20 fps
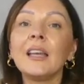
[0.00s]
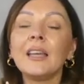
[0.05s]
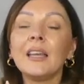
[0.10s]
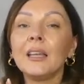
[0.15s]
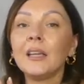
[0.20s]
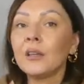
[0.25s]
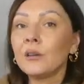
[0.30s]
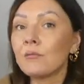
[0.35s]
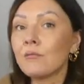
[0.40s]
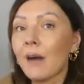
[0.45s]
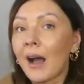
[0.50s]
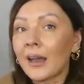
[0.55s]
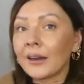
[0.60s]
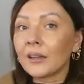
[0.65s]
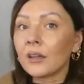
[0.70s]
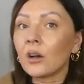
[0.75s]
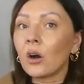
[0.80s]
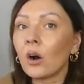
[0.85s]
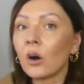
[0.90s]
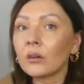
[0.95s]
in
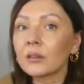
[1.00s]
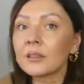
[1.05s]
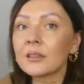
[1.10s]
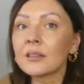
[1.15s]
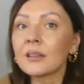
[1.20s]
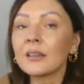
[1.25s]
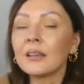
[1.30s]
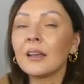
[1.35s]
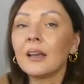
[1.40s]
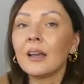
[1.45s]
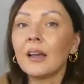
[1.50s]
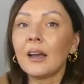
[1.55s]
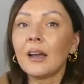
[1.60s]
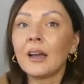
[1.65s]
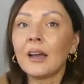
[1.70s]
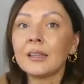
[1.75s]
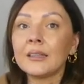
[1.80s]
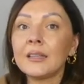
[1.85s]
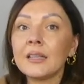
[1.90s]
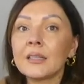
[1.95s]
one coat
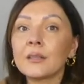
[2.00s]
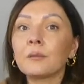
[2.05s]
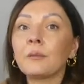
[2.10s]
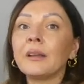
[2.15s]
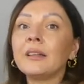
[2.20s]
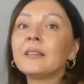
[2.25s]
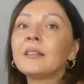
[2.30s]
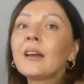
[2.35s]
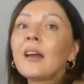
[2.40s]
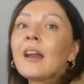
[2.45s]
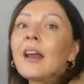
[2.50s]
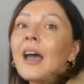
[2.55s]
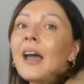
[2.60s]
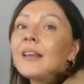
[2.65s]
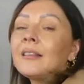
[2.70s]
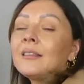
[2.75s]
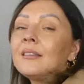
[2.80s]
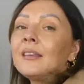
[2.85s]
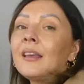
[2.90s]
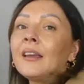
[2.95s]
this winter,
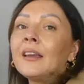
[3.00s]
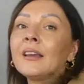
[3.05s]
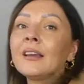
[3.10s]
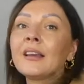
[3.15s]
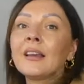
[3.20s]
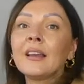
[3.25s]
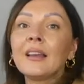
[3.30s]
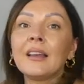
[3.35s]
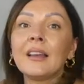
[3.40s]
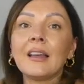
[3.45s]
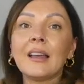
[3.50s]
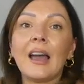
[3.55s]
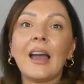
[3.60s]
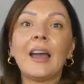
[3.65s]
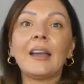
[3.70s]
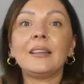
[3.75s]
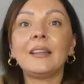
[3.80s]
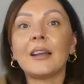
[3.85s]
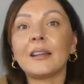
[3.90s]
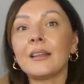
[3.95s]
I think
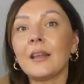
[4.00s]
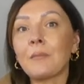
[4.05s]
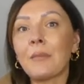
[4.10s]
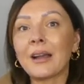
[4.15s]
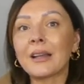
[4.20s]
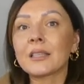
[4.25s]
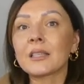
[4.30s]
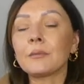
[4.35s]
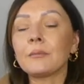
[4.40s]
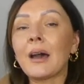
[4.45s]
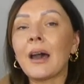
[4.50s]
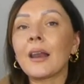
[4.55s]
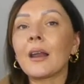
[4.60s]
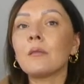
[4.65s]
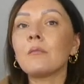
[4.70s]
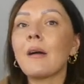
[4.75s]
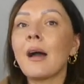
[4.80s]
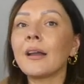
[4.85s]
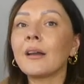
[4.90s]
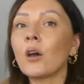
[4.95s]
either the Max
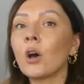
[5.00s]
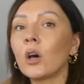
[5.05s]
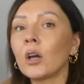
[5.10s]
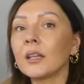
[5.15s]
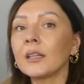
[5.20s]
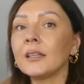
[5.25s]
Mara one or